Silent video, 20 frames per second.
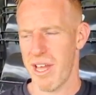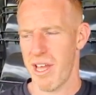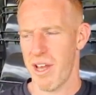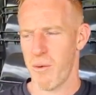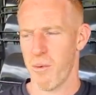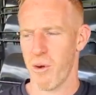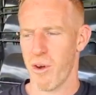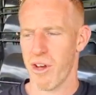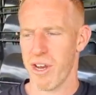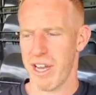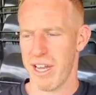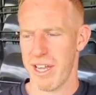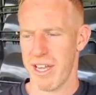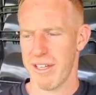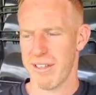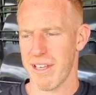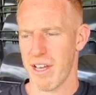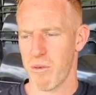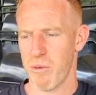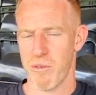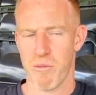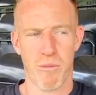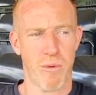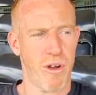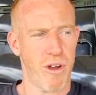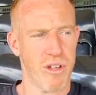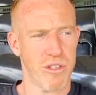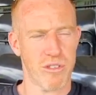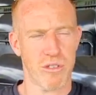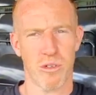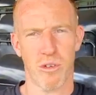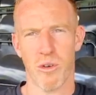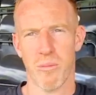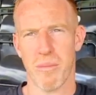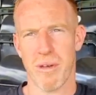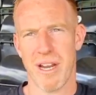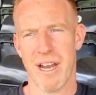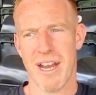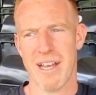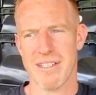we're going to need that. We've brought in some good
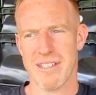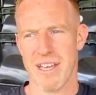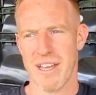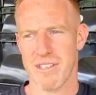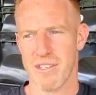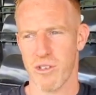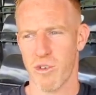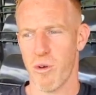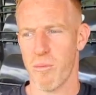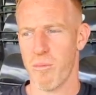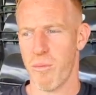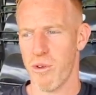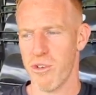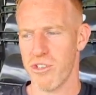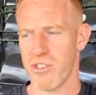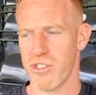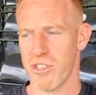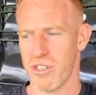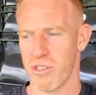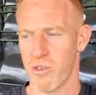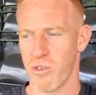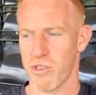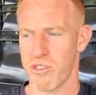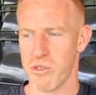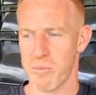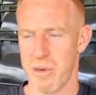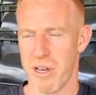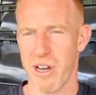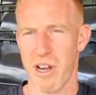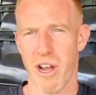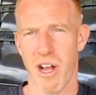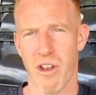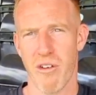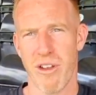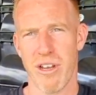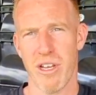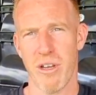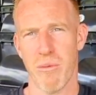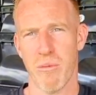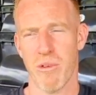players. There's a good bunch and good spirit
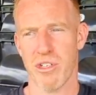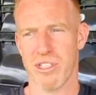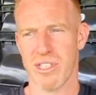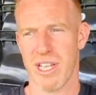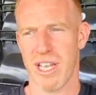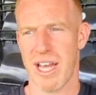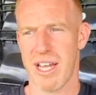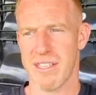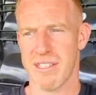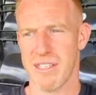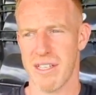already amongst the lads.